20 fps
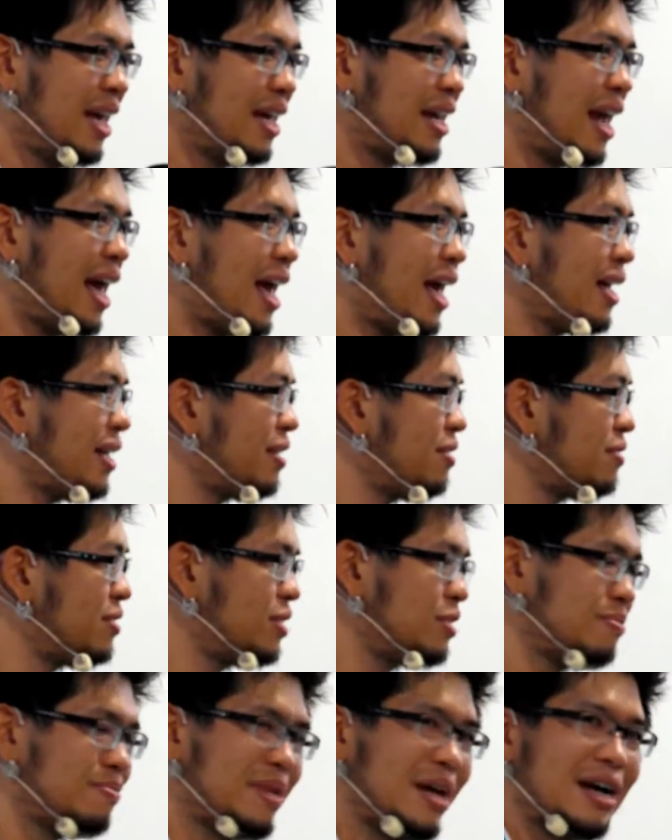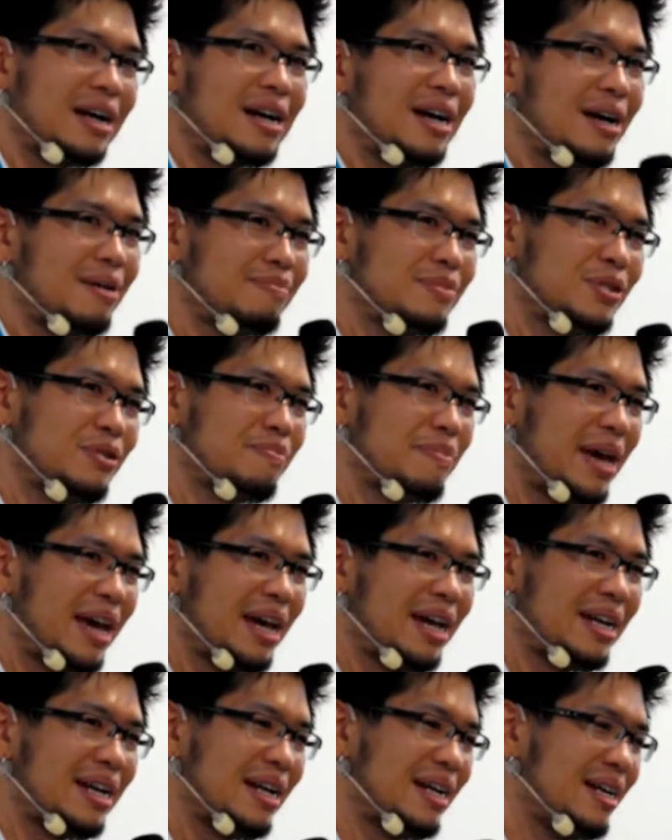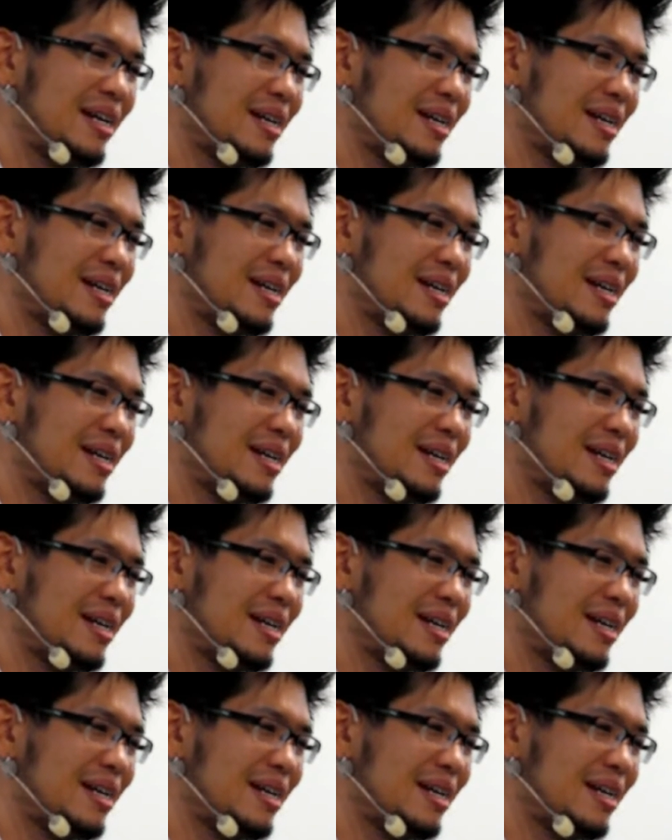an at youtube dot com domain.